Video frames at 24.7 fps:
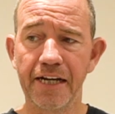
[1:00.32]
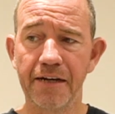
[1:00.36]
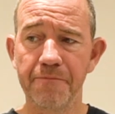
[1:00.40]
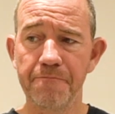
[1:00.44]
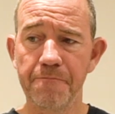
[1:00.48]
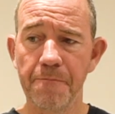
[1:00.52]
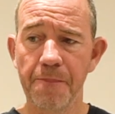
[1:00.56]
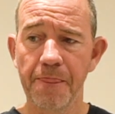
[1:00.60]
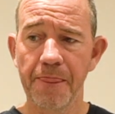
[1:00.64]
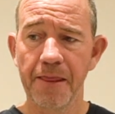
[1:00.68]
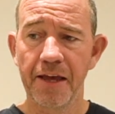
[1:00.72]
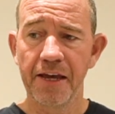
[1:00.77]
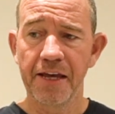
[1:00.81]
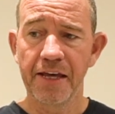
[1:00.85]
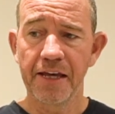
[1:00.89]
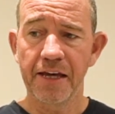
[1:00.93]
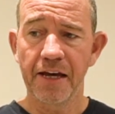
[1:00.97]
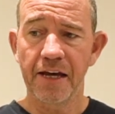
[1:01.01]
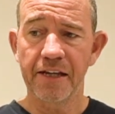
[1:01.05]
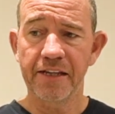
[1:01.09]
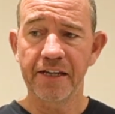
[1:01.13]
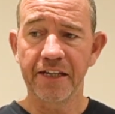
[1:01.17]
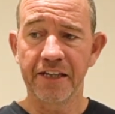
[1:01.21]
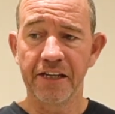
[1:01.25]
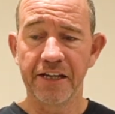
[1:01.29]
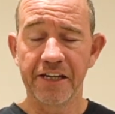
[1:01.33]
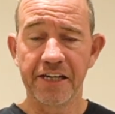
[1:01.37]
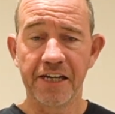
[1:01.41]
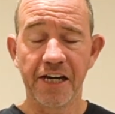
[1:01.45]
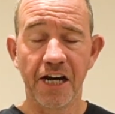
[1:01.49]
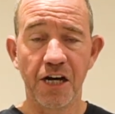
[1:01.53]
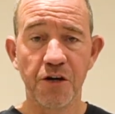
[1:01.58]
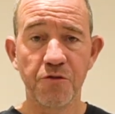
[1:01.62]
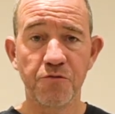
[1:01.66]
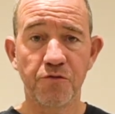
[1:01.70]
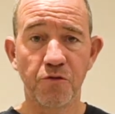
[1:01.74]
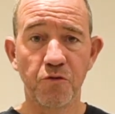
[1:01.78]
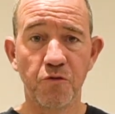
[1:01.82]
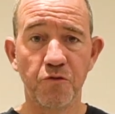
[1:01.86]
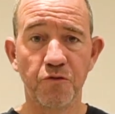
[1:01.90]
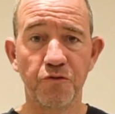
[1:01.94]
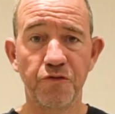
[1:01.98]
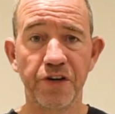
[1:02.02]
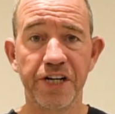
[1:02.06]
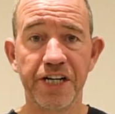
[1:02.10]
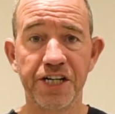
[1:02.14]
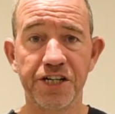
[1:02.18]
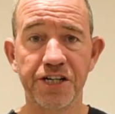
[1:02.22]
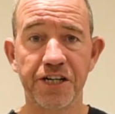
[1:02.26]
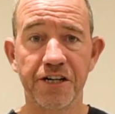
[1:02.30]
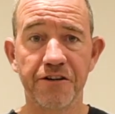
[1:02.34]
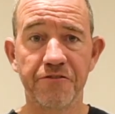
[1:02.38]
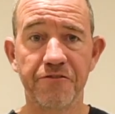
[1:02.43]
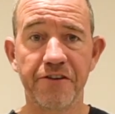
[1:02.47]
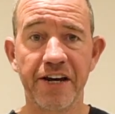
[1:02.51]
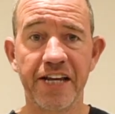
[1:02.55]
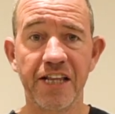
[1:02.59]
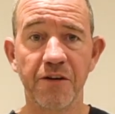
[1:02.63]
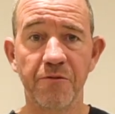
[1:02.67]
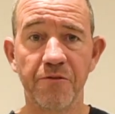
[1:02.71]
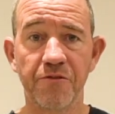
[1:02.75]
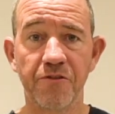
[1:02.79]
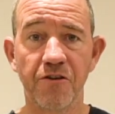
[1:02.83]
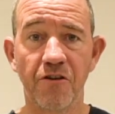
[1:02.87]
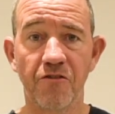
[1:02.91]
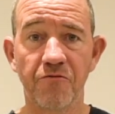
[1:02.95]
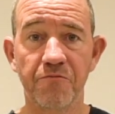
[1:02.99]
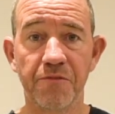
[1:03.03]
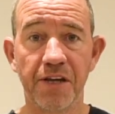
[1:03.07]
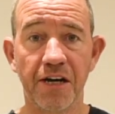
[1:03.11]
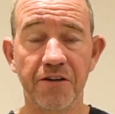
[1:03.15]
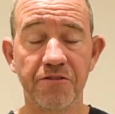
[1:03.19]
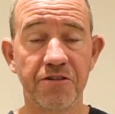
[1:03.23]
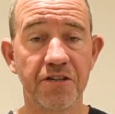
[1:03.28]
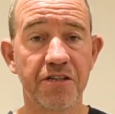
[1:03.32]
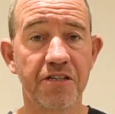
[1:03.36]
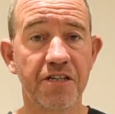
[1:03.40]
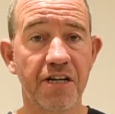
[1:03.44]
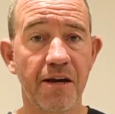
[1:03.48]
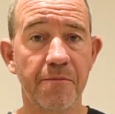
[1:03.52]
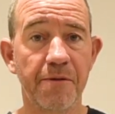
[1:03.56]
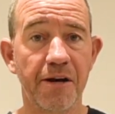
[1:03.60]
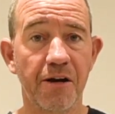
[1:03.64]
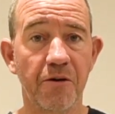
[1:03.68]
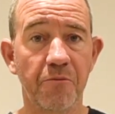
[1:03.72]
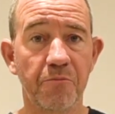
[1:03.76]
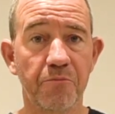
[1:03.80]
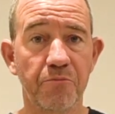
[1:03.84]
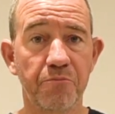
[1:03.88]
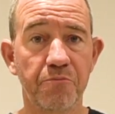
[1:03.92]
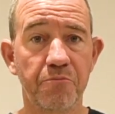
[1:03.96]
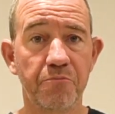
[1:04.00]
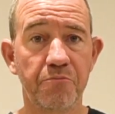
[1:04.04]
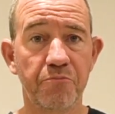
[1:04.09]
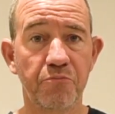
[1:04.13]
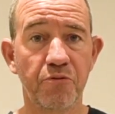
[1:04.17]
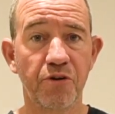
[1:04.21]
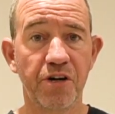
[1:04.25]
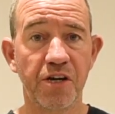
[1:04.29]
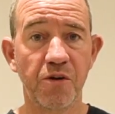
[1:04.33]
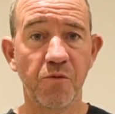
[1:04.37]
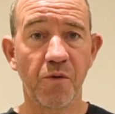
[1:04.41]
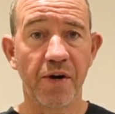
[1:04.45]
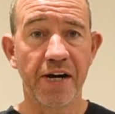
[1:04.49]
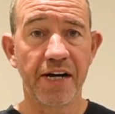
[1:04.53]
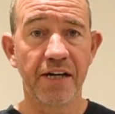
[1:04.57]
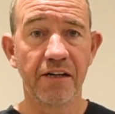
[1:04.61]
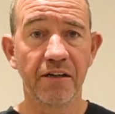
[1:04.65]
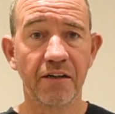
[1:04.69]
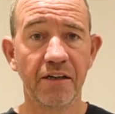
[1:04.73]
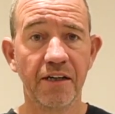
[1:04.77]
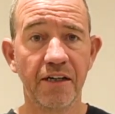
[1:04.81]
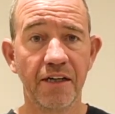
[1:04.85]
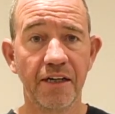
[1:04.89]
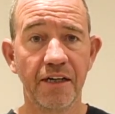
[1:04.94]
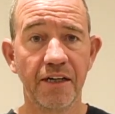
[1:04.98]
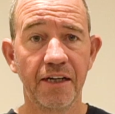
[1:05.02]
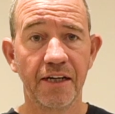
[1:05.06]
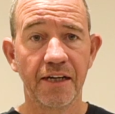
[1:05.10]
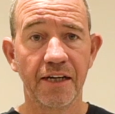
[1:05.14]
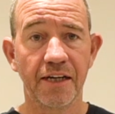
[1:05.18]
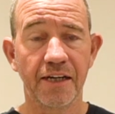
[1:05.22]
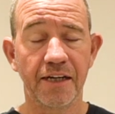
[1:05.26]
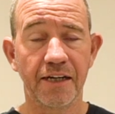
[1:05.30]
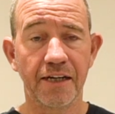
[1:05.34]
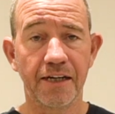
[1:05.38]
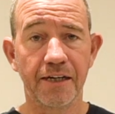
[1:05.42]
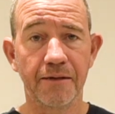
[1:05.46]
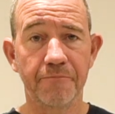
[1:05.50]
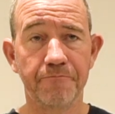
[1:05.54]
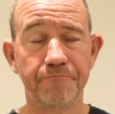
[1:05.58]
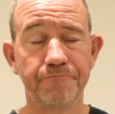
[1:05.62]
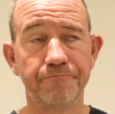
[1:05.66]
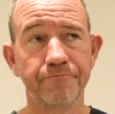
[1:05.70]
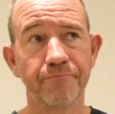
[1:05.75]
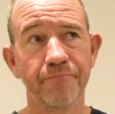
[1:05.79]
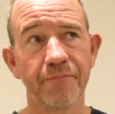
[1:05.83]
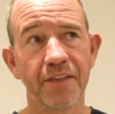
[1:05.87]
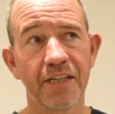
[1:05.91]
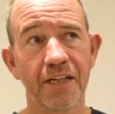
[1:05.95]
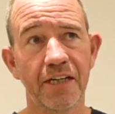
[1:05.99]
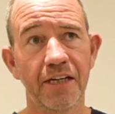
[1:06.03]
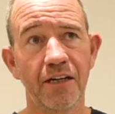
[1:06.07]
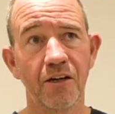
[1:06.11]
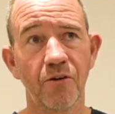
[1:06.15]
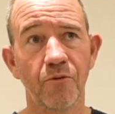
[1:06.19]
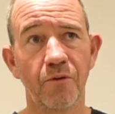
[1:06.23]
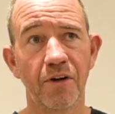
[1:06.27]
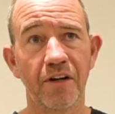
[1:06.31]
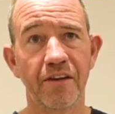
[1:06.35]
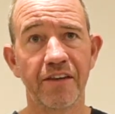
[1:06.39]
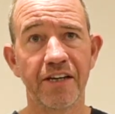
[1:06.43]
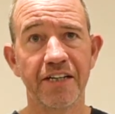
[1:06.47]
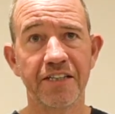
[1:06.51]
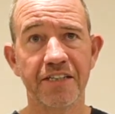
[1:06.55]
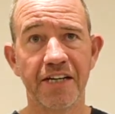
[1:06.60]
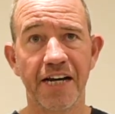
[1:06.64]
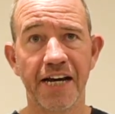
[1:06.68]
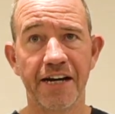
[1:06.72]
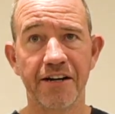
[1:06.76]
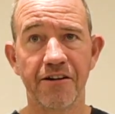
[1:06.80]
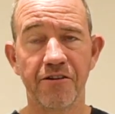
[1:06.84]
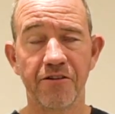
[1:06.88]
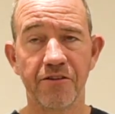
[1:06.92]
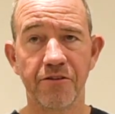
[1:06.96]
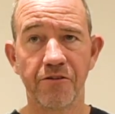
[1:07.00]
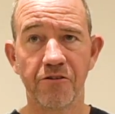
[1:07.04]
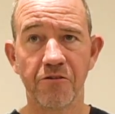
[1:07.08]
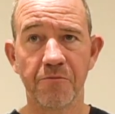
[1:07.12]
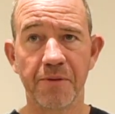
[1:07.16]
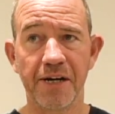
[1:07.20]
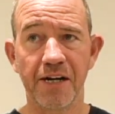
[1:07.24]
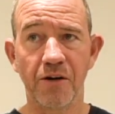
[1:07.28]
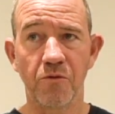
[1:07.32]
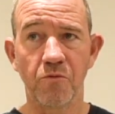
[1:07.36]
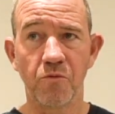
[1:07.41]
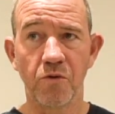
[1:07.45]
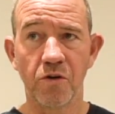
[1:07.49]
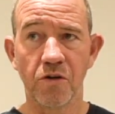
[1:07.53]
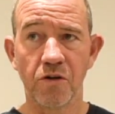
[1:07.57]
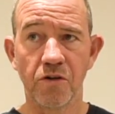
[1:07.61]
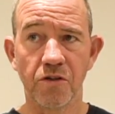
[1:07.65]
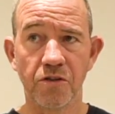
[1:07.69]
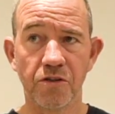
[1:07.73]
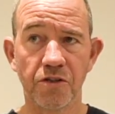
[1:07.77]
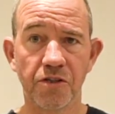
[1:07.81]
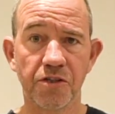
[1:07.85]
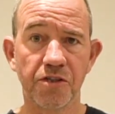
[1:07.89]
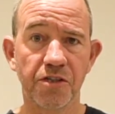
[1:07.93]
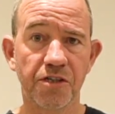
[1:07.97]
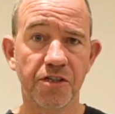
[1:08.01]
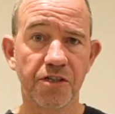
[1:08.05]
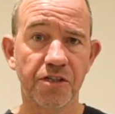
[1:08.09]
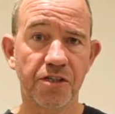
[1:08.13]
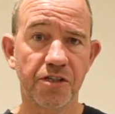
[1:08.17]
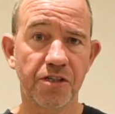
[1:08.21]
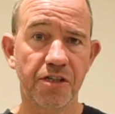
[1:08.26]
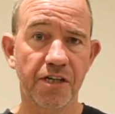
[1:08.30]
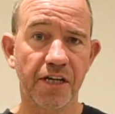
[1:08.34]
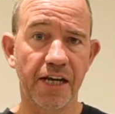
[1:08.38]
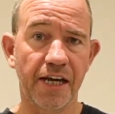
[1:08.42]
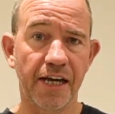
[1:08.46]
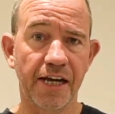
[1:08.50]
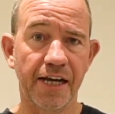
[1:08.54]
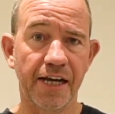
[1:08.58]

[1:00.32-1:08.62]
I think the overall finish and effect that we've got from those has come out pretty well. One of the things I hadn't thought about was